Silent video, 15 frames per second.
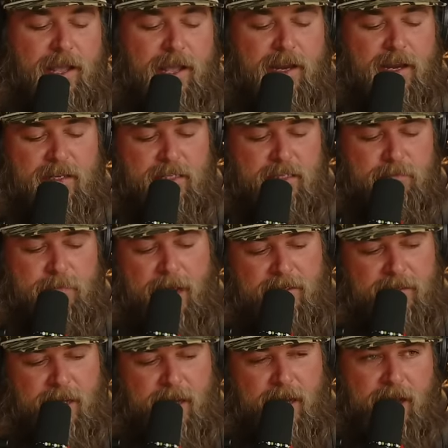And it's
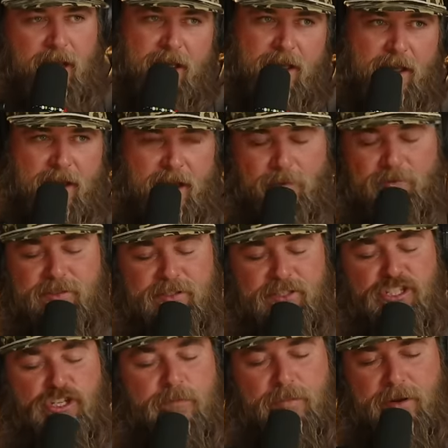spicy and I was
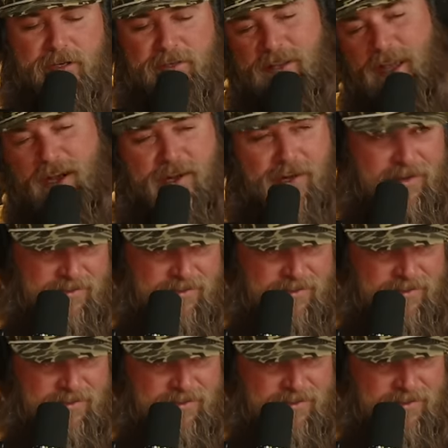super excited.